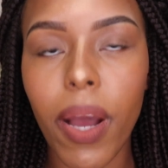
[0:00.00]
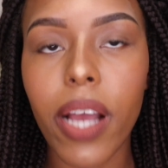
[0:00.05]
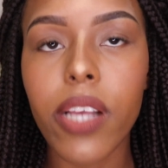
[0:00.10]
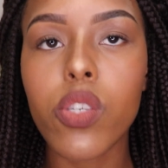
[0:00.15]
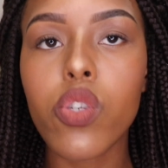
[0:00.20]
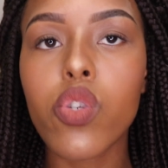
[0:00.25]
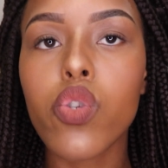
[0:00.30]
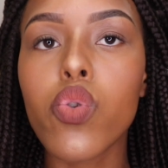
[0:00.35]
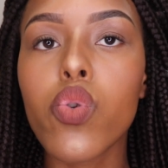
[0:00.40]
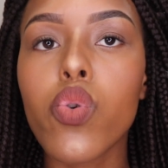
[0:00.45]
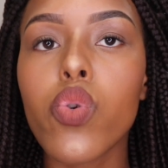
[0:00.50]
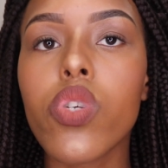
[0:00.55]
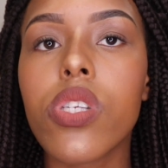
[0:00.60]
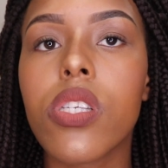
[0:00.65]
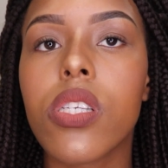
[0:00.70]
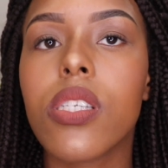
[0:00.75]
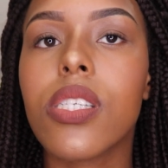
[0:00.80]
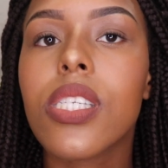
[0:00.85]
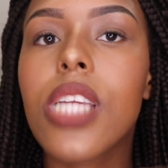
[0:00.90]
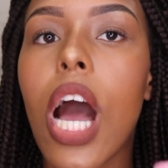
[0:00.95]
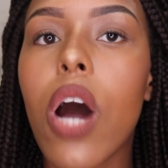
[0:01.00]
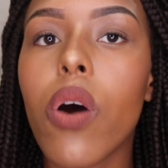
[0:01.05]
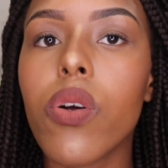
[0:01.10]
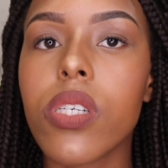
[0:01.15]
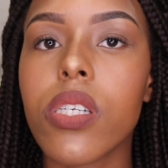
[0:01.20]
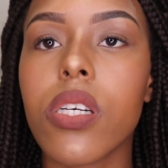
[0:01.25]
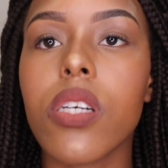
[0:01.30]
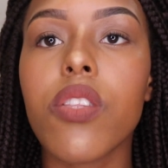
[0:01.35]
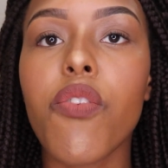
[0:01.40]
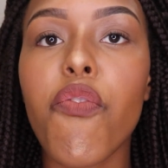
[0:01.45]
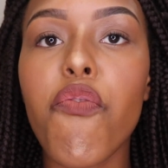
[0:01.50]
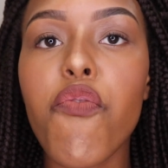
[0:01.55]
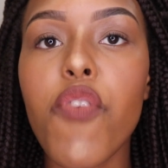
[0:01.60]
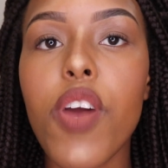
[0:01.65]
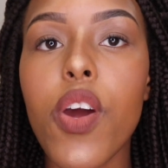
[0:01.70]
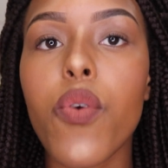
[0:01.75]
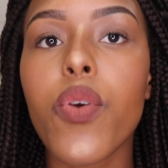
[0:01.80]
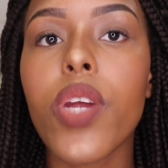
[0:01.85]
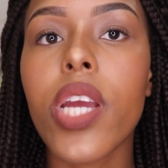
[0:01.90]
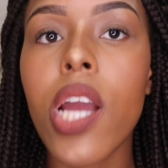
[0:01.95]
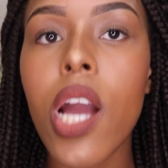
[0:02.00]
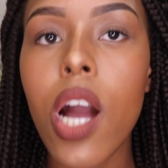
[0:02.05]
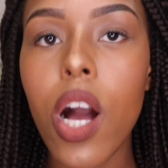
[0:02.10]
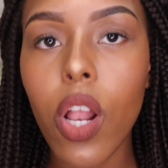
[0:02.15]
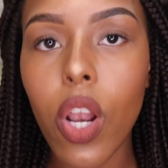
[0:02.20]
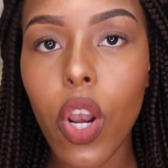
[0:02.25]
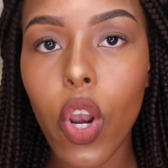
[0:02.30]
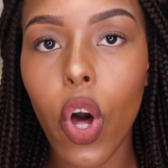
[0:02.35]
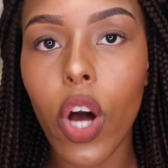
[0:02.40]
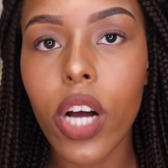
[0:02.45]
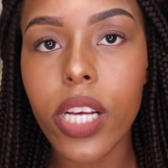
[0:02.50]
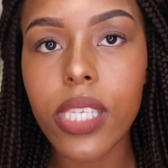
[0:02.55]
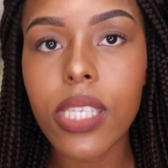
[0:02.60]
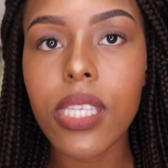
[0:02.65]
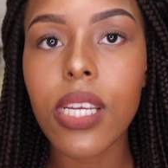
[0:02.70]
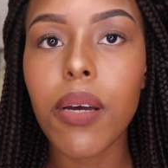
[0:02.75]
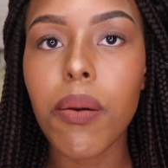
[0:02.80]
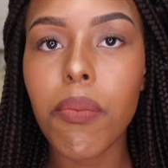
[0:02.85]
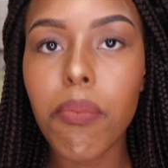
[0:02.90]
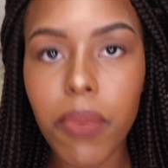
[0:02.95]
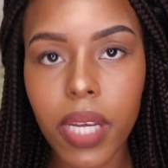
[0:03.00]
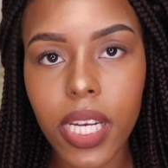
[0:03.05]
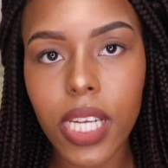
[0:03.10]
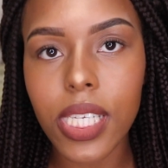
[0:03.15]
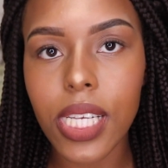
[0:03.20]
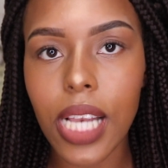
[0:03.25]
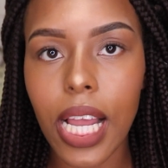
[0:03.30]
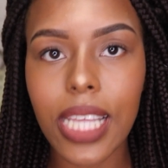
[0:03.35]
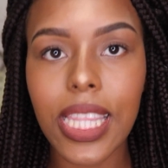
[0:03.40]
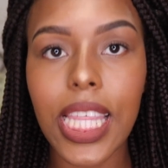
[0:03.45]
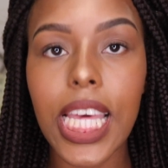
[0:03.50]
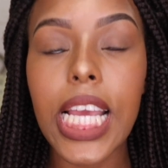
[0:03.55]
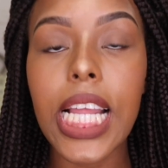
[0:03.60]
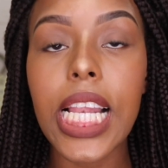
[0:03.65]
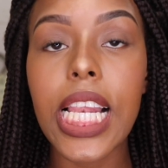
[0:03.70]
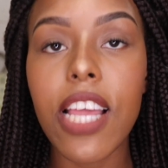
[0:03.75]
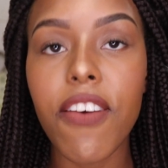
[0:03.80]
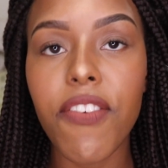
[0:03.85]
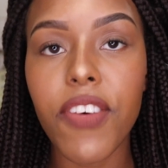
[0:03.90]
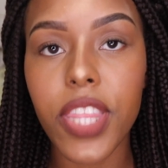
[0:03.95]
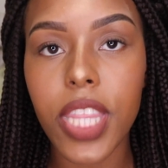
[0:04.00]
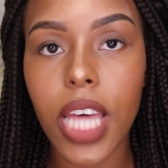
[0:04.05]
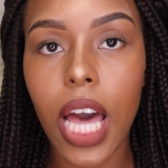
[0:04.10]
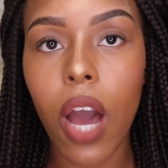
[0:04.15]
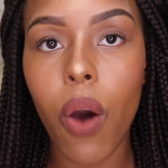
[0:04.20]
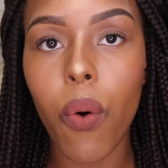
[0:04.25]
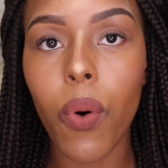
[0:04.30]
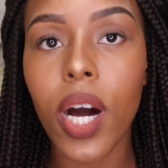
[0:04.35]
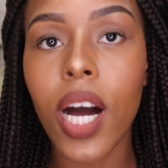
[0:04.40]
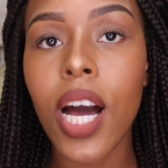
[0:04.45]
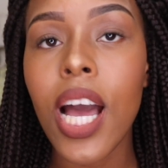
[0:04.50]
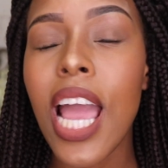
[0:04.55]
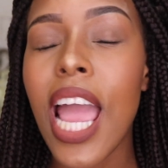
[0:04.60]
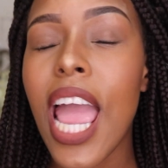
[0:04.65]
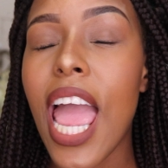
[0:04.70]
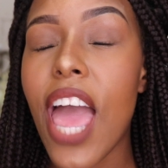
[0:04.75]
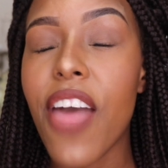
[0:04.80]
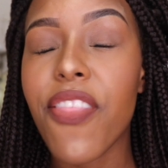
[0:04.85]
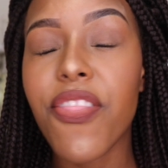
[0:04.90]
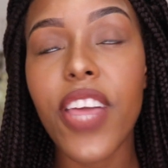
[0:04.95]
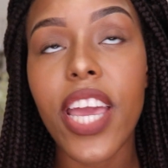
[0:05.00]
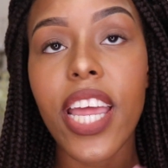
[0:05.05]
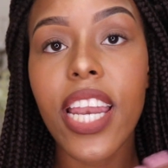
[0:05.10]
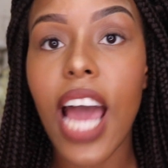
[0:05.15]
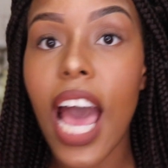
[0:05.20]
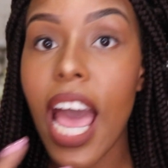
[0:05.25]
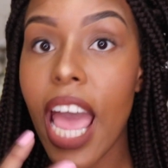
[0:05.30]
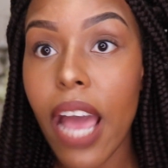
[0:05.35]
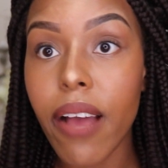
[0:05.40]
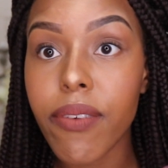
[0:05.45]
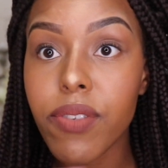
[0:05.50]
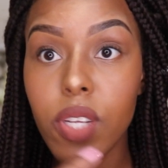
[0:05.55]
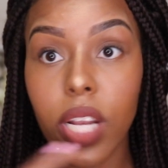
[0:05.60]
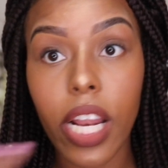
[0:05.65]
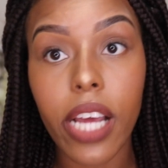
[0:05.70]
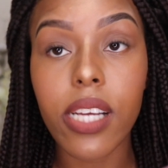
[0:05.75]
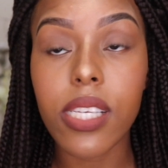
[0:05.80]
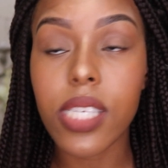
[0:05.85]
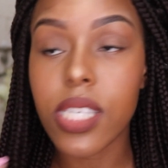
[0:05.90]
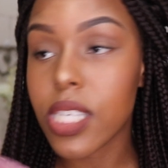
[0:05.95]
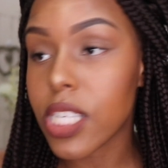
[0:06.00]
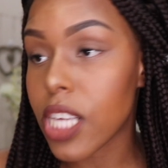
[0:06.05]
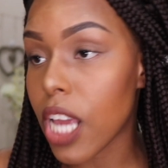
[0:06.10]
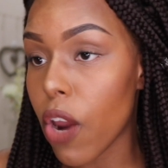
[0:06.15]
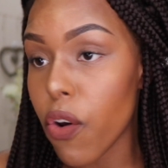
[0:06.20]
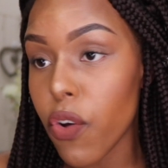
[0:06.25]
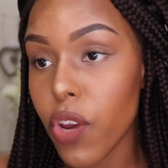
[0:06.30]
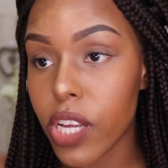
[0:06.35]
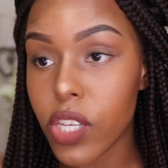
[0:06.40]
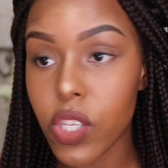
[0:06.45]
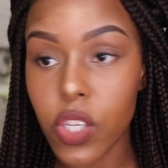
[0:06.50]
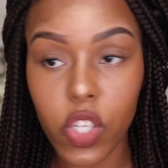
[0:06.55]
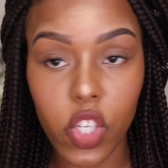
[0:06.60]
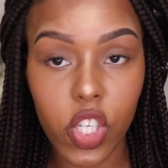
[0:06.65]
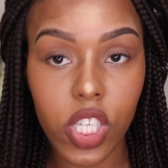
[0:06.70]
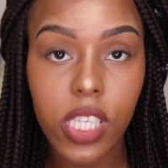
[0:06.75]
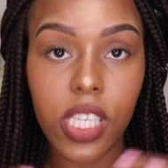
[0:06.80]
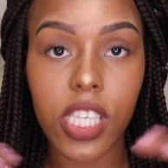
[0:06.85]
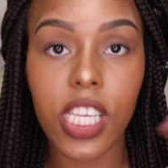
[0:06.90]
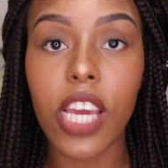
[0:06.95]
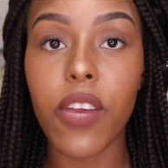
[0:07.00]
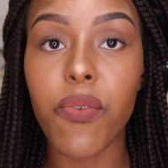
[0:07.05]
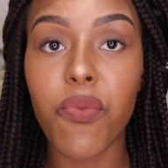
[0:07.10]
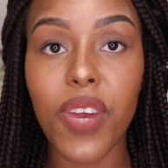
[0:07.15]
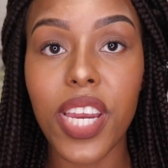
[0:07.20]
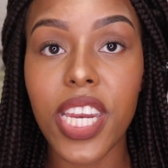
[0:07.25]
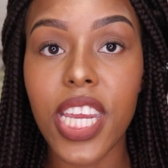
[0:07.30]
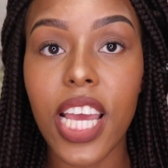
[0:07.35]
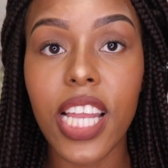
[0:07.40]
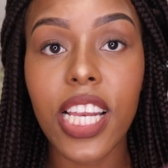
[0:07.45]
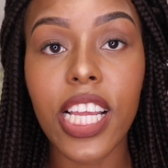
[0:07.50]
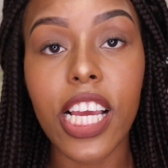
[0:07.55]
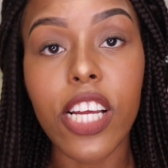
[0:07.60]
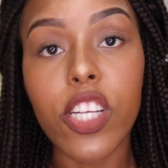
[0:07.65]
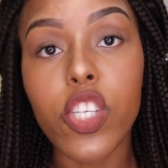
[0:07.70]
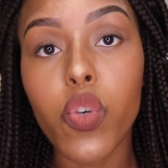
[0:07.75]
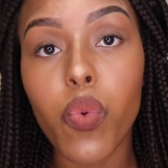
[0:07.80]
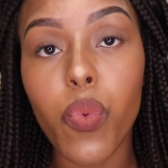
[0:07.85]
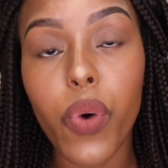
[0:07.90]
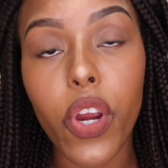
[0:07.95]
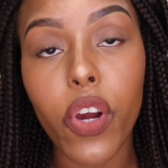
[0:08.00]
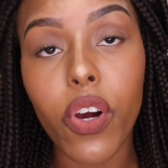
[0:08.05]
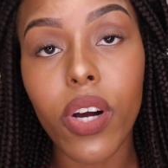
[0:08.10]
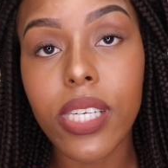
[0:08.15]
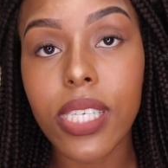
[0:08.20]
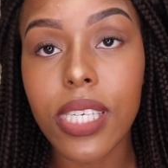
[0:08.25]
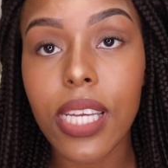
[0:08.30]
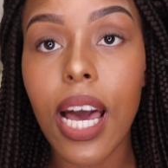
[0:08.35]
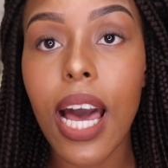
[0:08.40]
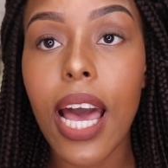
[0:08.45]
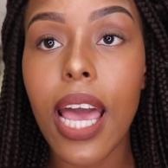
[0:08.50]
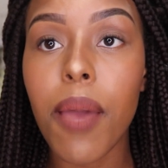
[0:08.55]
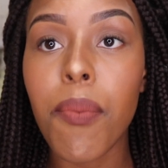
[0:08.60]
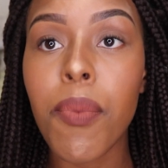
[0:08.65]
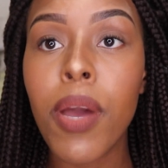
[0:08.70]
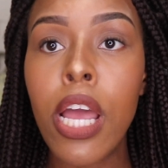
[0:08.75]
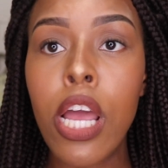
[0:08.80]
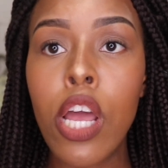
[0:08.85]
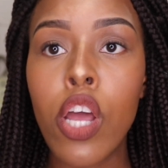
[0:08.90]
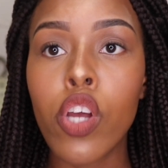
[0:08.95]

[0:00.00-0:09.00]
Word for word: I snooze down till the very last minute, like the eleventh hour, and then I have to like scurry to just get ready and get to work on time.